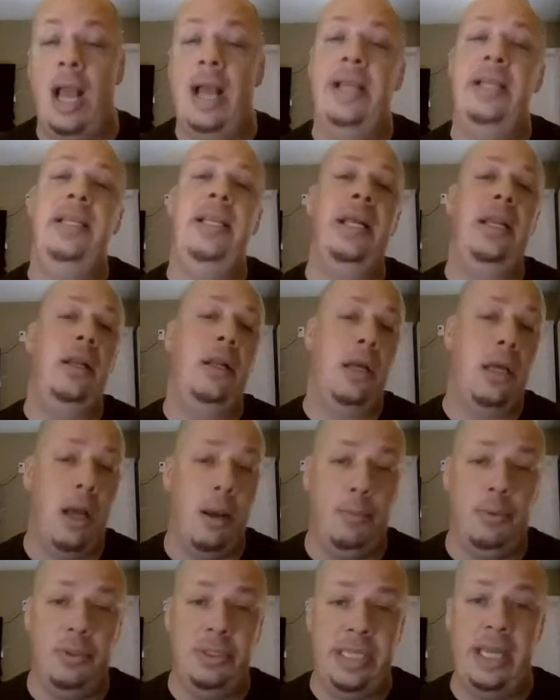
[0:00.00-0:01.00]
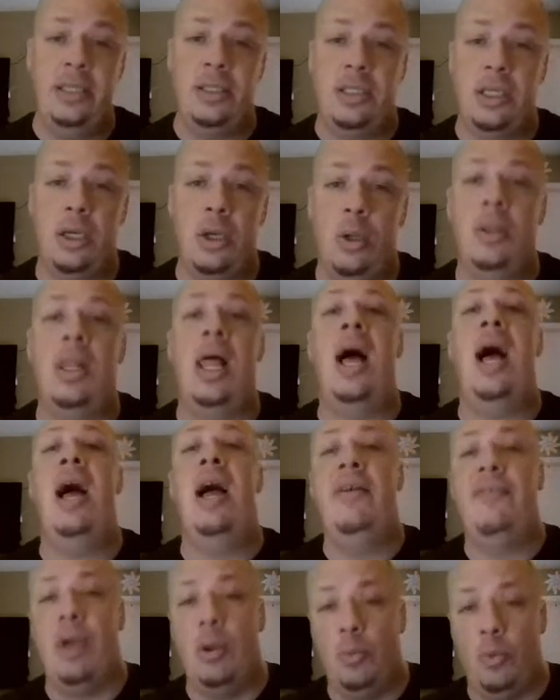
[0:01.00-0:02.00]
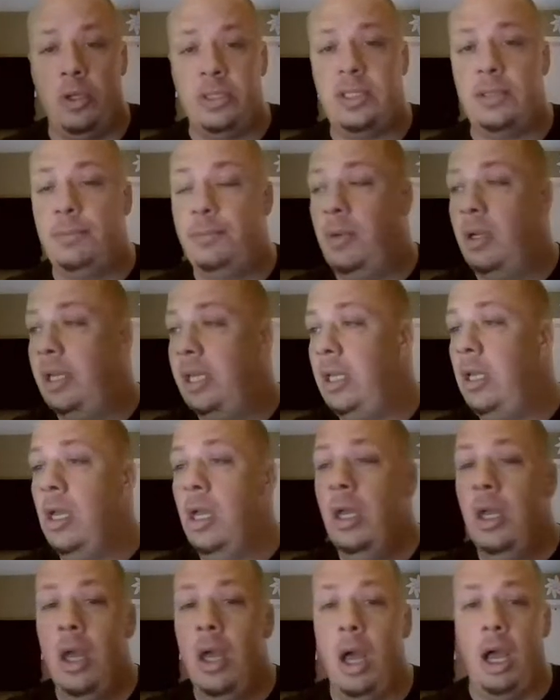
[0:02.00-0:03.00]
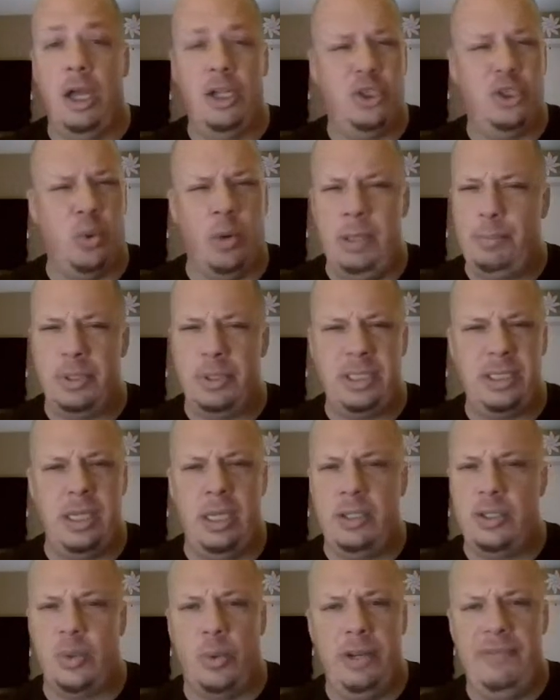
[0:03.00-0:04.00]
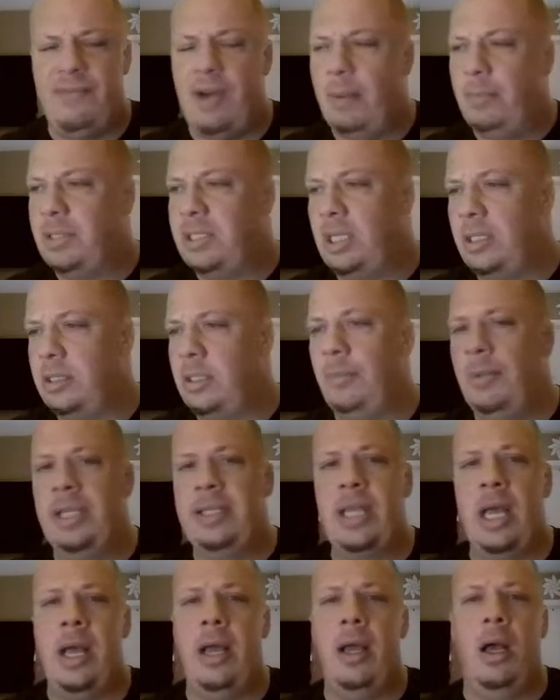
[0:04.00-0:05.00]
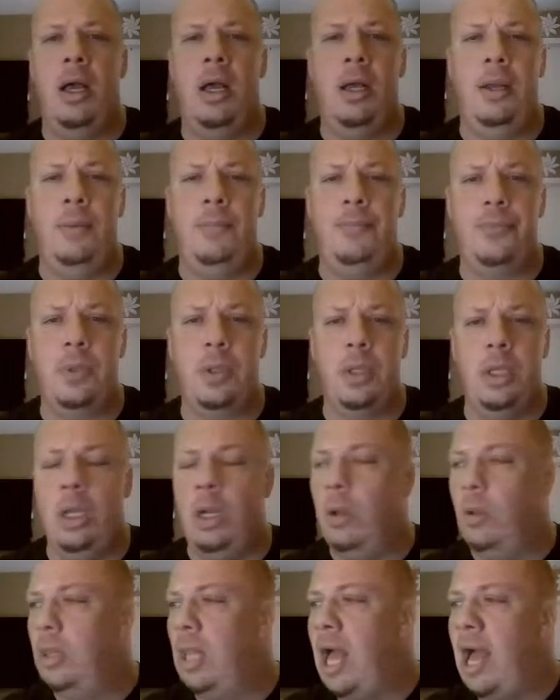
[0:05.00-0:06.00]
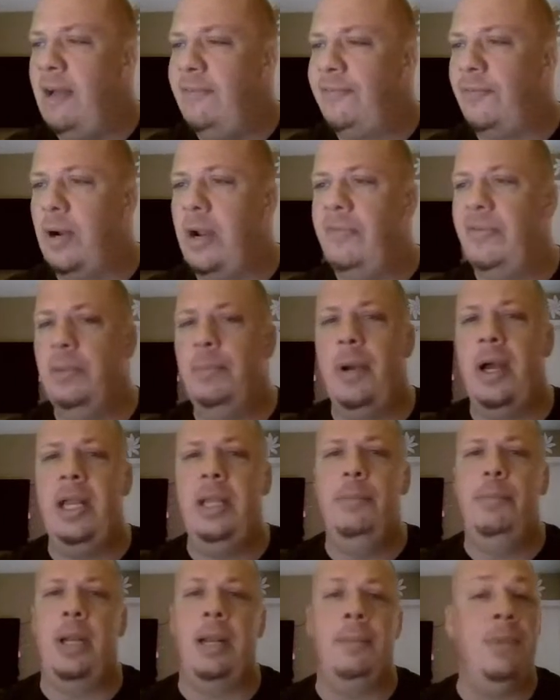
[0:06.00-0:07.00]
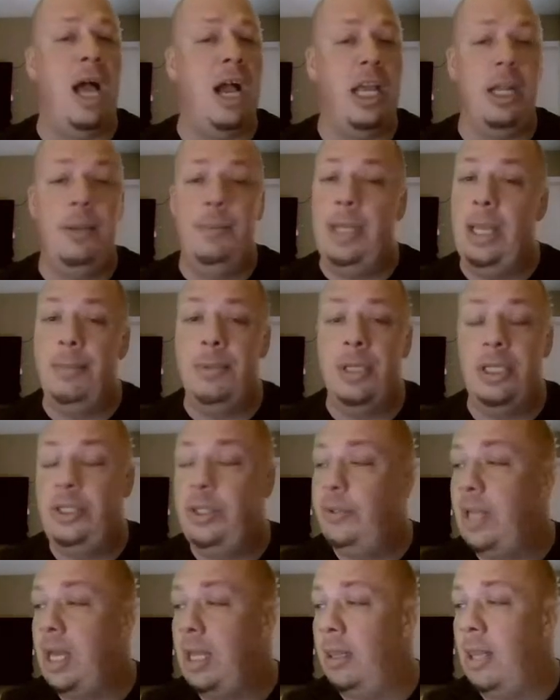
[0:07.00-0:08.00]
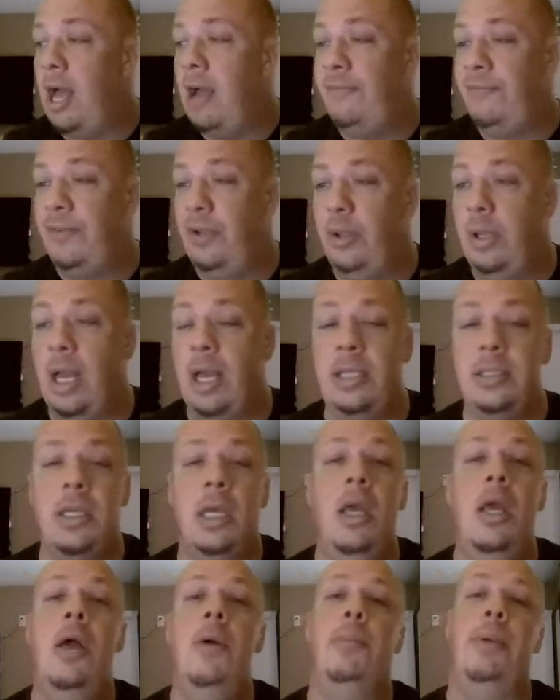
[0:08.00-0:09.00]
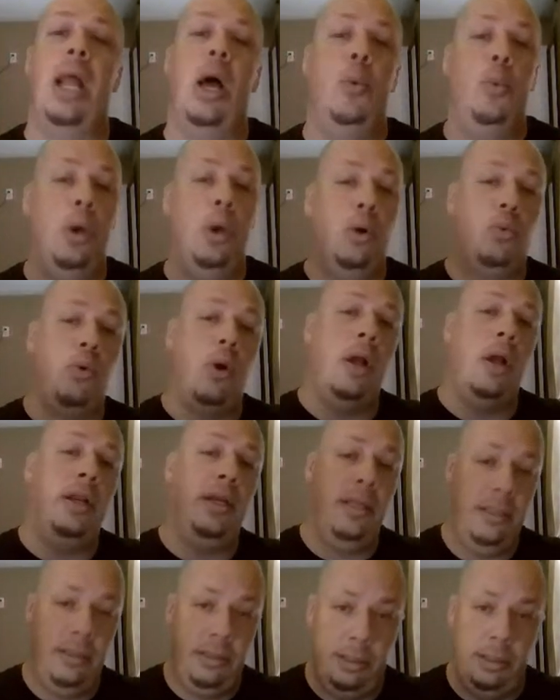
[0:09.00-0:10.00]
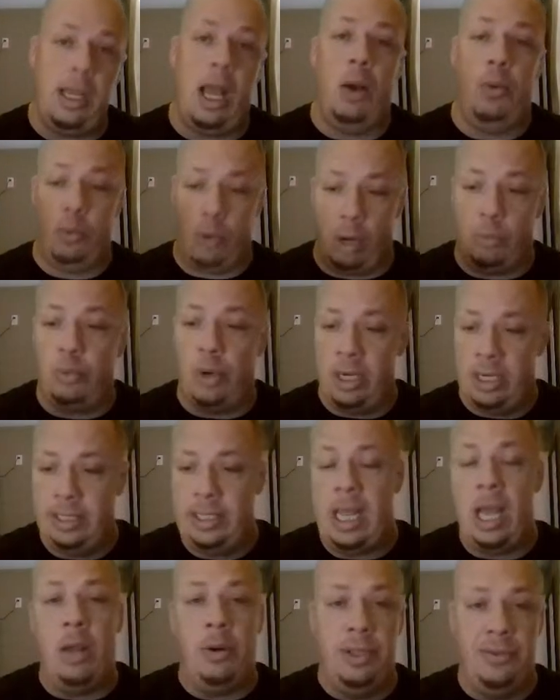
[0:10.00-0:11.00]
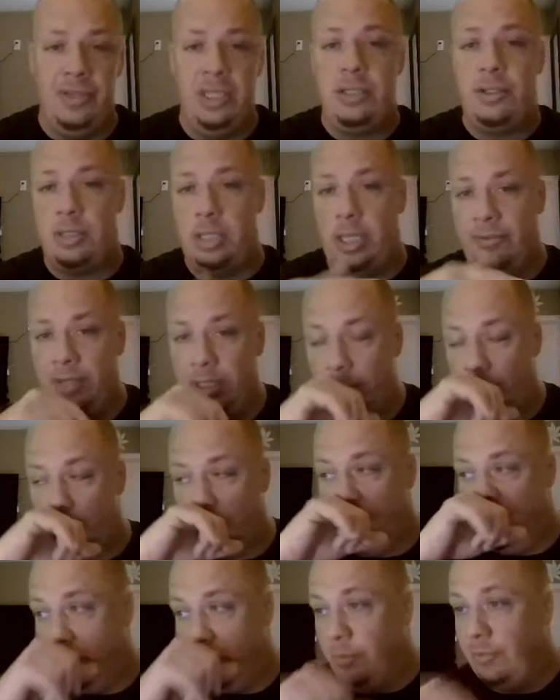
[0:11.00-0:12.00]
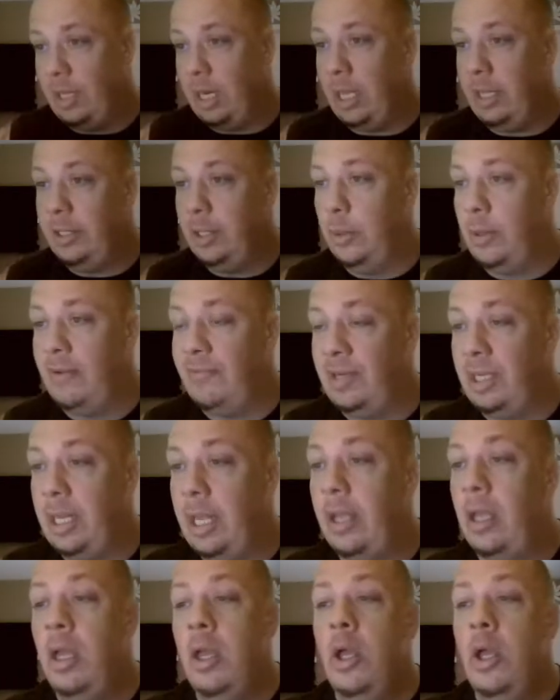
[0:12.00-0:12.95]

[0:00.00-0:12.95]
I did it a couple days ago live. I won some money, 20%, 25%, something like that, live for everybody. But I'm not going to be able to do that live for you guys. But I will run. I'll run it down in this review that I do every day.